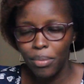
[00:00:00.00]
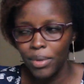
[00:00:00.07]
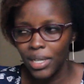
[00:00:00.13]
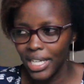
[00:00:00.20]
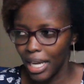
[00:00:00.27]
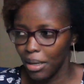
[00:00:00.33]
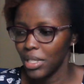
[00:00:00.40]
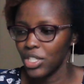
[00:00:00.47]

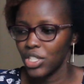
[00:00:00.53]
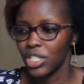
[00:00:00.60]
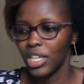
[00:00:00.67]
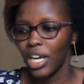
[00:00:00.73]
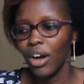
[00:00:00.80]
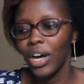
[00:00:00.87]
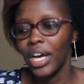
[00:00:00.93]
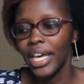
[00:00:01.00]
damaging
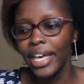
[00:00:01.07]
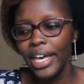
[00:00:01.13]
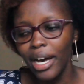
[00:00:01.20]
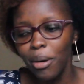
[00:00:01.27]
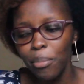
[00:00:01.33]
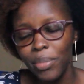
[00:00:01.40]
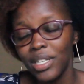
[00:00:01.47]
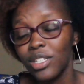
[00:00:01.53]
our hair
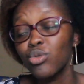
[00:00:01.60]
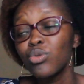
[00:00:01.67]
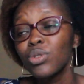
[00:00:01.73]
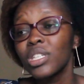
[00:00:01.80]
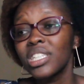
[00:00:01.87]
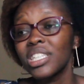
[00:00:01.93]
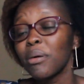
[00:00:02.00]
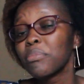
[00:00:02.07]
pursuing
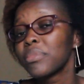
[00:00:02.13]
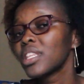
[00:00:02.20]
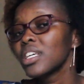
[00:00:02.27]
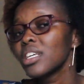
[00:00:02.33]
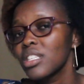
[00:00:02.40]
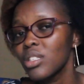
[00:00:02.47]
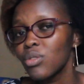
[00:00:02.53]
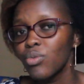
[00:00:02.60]
some things
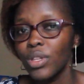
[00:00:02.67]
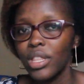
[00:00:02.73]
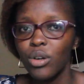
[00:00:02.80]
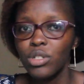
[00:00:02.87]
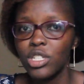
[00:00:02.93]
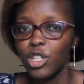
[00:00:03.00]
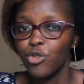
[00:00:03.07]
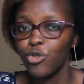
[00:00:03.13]
without
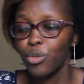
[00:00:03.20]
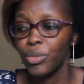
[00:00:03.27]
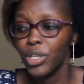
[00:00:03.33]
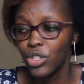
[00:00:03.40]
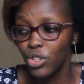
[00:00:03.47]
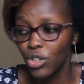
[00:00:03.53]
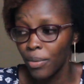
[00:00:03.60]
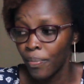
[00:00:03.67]

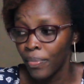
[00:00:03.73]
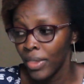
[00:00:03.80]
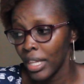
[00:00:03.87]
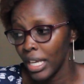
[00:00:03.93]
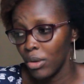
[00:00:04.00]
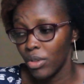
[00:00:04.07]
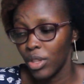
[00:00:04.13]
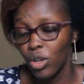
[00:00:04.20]
information and
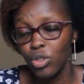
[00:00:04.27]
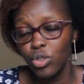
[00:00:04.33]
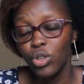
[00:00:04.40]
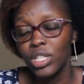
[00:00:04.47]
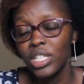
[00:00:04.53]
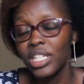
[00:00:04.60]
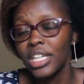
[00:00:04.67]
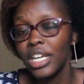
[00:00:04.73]
without
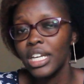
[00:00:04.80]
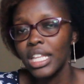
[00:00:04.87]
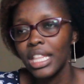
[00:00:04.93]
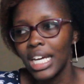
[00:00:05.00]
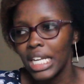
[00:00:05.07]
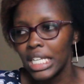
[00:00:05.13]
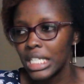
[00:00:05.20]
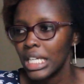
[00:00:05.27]
considering
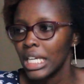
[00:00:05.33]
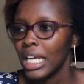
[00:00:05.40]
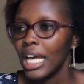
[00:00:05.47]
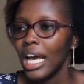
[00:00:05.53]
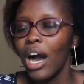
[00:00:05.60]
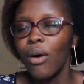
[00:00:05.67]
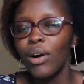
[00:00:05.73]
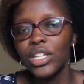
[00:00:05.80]
that
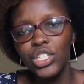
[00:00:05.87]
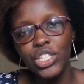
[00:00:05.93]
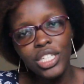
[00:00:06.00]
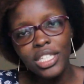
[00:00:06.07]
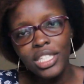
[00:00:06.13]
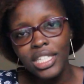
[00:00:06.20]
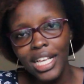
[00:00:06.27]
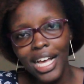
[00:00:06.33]
our genes
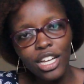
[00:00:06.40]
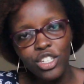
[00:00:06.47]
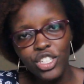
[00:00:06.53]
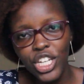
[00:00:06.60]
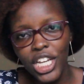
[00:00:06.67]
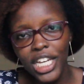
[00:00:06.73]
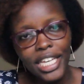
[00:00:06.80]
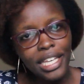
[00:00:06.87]

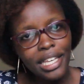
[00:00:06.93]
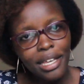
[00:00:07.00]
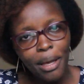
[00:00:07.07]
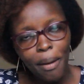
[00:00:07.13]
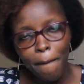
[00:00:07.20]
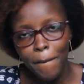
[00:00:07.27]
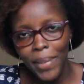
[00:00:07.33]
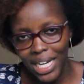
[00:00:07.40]
actually
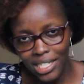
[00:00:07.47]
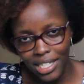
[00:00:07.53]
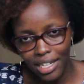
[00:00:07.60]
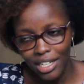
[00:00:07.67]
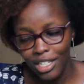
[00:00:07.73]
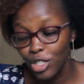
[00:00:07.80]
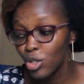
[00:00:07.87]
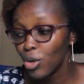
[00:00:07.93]
matter.
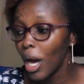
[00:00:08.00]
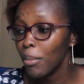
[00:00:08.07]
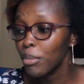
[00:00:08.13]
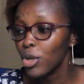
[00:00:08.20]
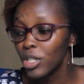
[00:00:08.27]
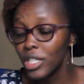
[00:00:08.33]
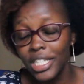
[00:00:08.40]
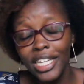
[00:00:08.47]
So I'm
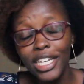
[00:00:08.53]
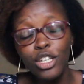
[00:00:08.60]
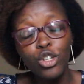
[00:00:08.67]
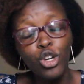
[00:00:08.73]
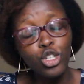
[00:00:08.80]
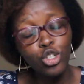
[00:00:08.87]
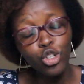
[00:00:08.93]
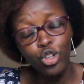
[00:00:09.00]
not saying
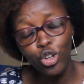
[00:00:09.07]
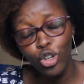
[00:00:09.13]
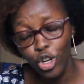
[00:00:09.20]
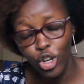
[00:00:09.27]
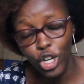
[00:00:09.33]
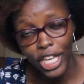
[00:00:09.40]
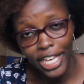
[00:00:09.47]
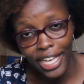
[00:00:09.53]
don't grow long
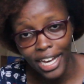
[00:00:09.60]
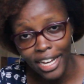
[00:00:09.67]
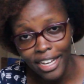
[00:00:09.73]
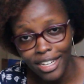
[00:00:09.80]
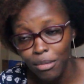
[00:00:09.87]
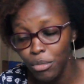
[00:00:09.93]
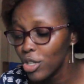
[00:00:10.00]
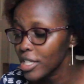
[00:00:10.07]
hair, I'm
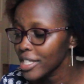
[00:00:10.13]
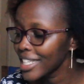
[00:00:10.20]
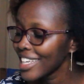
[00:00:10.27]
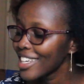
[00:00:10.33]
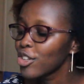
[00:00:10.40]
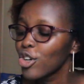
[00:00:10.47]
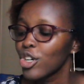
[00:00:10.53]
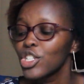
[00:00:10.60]
not saying
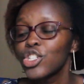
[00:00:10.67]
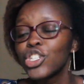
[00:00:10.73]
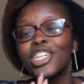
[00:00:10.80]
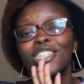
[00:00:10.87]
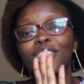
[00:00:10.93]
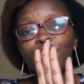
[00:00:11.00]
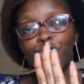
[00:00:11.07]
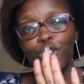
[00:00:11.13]
don't chase
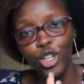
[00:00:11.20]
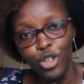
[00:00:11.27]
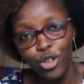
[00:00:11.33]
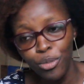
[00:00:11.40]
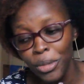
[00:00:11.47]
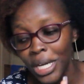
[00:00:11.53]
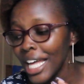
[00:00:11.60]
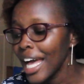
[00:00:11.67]
volume,
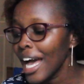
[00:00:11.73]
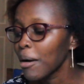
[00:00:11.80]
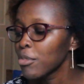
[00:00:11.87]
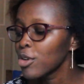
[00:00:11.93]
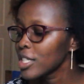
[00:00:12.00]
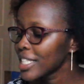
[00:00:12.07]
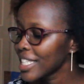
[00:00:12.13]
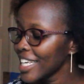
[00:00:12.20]
I'm not
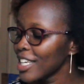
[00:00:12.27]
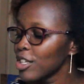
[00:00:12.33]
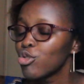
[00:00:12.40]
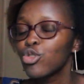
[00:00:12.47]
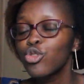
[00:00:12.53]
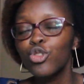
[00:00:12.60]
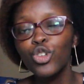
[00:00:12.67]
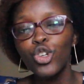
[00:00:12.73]
saying you
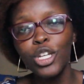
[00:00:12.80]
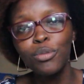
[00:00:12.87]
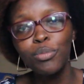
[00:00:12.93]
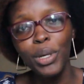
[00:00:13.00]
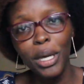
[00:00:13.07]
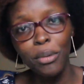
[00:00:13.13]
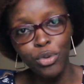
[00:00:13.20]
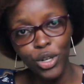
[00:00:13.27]
should not buy
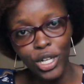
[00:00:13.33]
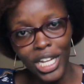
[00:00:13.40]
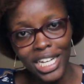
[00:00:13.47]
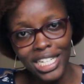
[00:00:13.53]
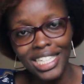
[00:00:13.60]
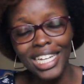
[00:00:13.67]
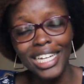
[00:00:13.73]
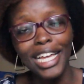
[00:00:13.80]
products
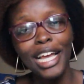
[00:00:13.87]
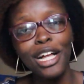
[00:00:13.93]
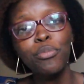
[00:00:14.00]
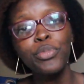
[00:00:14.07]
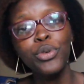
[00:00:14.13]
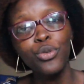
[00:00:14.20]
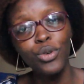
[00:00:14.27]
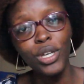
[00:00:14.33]
that help
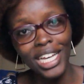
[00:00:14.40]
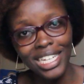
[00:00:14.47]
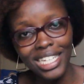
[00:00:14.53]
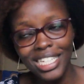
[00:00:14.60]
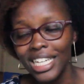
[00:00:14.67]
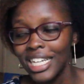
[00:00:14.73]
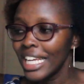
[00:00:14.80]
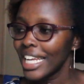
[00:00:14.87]
you get
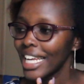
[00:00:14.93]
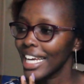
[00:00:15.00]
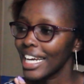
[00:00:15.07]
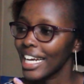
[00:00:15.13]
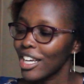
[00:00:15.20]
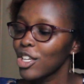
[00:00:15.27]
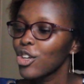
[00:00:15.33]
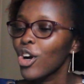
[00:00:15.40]
like
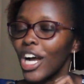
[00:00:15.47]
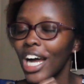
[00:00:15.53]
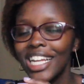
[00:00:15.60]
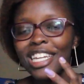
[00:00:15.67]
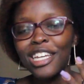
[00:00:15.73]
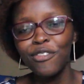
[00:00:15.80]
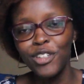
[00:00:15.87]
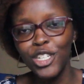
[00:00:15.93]
your curl
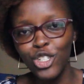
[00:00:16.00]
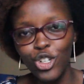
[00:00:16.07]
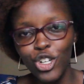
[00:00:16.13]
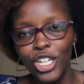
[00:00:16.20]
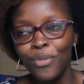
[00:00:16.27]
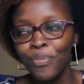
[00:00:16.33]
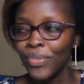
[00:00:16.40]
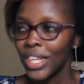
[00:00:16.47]
definition
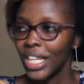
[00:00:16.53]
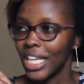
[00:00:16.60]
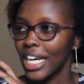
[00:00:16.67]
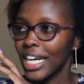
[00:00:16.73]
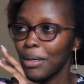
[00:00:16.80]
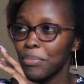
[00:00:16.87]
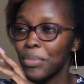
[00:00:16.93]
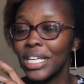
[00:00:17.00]

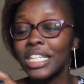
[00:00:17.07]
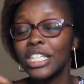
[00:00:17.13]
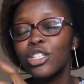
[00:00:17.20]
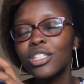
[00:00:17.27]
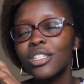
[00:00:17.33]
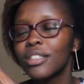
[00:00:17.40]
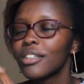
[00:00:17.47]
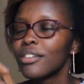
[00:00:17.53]
is
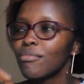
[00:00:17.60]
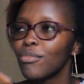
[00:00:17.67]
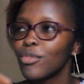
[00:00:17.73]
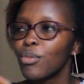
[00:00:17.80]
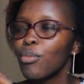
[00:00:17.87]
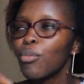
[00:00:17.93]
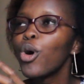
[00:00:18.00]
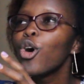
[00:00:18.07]

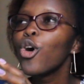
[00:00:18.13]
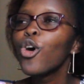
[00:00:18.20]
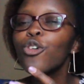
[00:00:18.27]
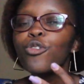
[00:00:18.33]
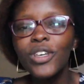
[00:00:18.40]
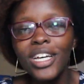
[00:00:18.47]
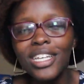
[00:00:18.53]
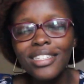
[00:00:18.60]
more
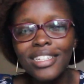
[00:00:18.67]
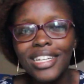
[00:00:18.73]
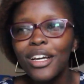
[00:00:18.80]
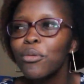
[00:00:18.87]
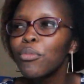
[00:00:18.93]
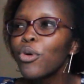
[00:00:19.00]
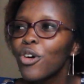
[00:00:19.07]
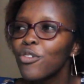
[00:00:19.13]
obvious, like
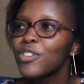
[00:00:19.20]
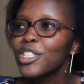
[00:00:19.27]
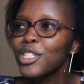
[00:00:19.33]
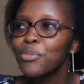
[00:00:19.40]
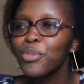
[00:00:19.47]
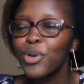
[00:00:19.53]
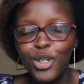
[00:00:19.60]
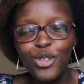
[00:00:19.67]
more
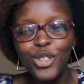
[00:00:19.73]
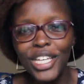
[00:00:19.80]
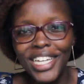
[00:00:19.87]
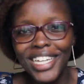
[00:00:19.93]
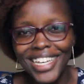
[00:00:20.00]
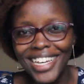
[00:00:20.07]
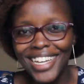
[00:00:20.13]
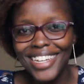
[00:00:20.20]
visible to the
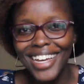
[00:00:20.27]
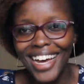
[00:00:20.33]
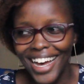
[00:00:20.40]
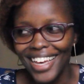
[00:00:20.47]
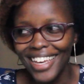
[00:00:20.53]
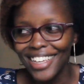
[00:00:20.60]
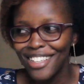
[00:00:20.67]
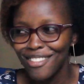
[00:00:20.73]
naked eye.
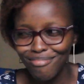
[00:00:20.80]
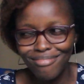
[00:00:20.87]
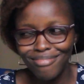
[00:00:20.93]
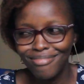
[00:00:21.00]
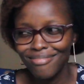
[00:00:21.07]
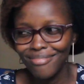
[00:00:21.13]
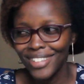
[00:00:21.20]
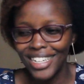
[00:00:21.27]

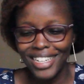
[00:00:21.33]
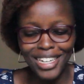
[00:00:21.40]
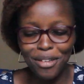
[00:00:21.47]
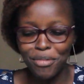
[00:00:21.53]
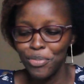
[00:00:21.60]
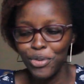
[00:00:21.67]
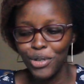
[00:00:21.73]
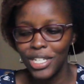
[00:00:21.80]
Let me
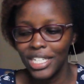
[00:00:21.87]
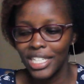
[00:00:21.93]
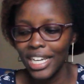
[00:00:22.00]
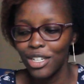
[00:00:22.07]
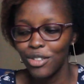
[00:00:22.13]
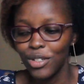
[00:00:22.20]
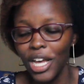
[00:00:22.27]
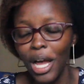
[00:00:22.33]
put it that way.
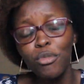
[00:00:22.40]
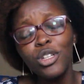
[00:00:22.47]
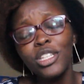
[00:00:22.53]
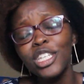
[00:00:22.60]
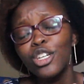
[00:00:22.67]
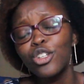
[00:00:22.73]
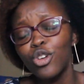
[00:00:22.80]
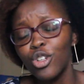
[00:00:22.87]
I'm not saying
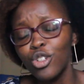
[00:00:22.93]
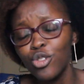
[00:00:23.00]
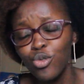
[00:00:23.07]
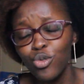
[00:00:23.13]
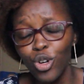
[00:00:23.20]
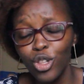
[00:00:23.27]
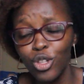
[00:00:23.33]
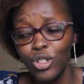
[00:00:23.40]
don't do all
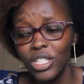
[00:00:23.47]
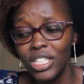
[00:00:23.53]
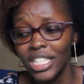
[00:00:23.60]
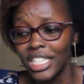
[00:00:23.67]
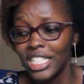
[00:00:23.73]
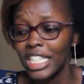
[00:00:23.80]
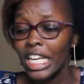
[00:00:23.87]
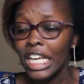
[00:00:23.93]
those things.
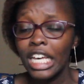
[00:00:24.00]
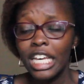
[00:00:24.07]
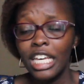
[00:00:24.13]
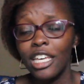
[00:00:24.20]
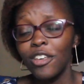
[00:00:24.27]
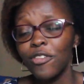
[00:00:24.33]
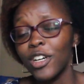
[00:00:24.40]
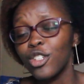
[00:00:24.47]
If
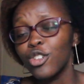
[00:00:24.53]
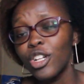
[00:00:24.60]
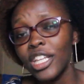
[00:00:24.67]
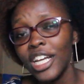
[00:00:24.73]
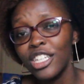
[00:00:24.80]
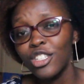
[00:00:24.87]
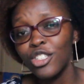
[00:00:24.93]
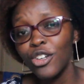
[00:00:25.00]
at all that
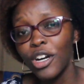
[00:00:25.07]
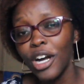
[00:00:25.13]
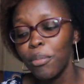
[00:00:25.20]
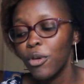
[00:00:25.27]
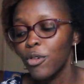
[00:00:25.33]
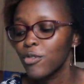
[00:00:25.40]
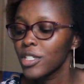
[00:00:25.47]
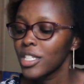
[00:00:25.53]
is your cup of
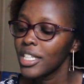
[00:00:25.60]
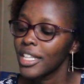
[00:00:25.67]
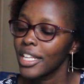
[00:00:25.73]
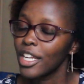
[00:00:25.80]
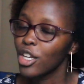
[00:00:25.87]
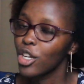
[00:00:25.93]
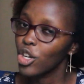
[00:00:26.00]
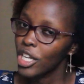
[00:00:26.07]
tea, then
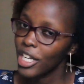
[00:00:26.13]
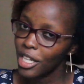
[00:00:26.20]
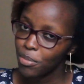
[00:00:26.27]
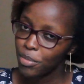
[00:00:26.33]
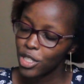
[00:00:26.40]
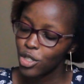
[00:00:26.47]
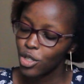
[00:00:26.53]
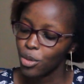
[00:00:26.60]
don't let me
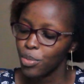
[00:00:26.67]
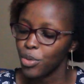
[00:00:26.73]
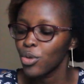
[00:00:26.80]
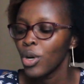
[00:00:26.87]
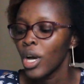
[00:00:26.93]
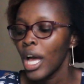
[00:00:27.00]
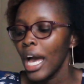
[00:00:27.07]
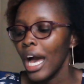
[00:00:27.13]
stop you.
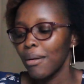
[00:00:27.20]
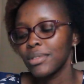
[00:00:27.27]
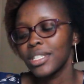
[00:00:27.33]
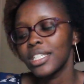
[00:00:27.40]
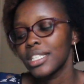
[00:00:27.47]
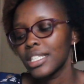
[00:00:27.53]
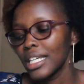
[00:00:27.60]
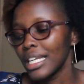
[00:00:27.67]
I'm just
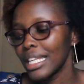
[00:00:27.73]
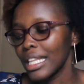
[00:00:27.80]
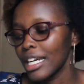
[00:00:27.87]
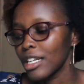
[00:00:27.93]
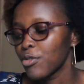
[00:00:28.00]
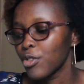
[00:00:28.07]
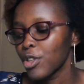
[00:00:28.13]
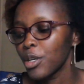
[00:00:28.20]
saying that
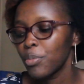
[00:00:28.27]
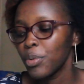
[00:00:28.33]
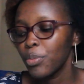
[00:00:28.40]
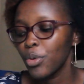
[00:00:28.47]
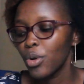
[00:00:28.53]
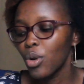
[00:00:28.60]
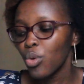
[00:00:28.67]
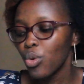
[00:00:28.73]
for the people
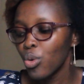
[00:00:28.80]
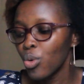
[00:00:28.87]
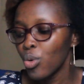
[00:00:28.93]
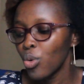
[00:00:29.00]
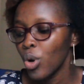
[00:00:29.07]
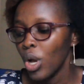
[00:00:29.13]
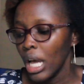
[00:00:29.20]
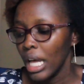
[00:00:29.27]
who
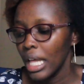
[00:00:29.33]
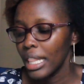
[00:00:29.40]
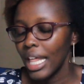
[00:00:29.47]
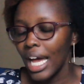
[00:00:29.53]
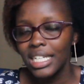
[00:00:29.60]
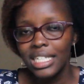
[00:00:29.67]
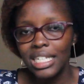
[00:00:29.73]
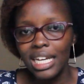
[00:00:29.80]
that
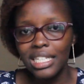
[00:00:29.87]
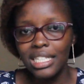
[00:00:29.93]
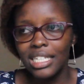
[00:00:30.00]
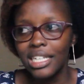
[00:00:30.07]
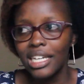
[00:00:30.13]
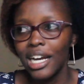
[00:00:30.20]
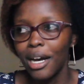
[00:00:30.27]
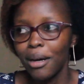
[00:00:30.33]
doesn't
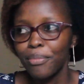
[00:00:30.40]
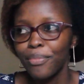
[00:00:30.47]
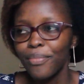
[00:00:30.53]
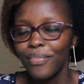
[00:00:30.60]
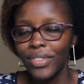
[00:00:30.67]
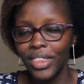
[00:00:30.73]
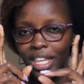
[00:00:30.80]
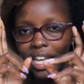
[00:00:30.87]
come
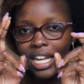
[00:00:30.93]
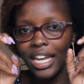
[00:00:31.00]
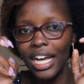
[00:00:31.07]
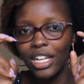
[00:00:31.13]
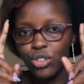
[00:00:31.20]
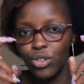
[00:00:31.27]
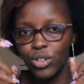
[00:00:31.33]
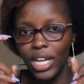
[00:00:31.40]

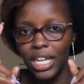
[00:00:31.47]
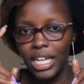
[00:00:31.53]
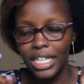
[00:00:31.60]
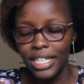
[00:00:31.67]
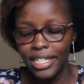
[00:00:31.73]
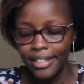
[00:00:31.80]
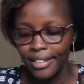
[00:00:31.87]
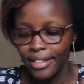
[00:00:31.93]

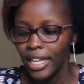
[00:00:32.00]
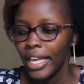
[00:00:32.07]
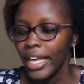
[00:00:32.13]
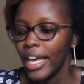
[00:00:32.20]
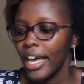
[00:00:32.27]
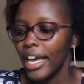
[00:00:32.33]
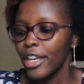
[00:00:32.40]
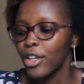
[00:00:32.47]
naturally,
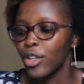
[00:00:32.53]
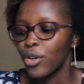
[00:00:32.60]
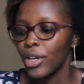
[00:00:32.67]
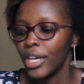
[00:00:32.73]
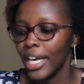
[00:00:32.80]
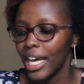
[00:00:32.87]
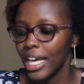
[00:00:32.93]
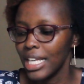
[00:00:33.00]
and your
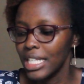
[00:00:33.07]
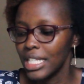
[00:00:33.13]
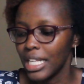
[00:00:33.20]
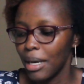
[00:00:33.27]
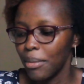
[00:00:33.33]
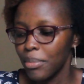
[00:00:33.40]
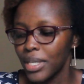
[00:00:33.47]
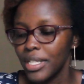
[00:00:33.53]
hair is a
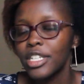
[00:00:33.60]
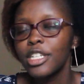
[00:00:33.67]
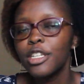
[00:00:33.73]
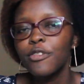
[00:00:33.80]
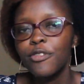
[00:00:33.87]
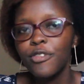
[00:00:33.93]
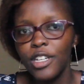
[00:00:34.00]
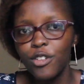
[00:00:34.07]
bit
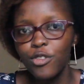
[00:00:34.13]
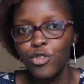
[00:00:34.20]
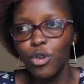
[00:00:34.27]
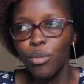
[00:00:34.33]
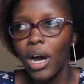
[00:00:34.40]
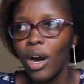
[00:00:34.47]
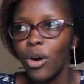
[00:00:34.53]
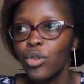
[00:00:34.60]
different from
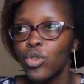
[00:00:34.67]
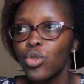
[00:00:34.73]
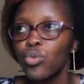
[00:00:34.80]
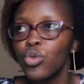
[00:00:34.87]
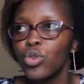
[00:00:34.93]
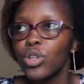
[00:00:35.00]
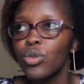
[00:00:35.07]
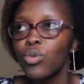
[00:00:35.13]
how you would
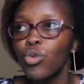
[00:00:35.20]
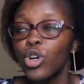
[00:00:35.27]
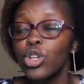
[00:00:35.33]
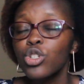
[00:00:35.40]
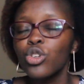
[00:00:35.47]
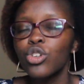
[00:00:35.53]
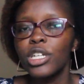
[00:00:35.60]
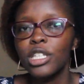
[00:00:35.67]
want or
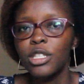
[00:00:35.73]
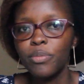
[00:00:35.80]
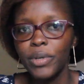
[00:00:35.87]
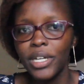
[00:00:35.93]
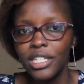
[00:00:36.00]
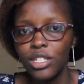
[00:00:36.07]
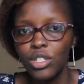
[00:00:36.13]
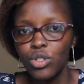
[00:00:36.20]
expect
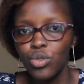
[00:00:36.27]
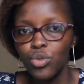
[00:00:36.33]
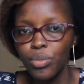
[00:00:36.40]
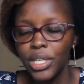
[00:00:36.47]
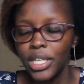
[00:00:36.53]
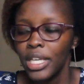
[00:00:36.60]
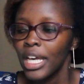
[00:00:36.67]
it to be,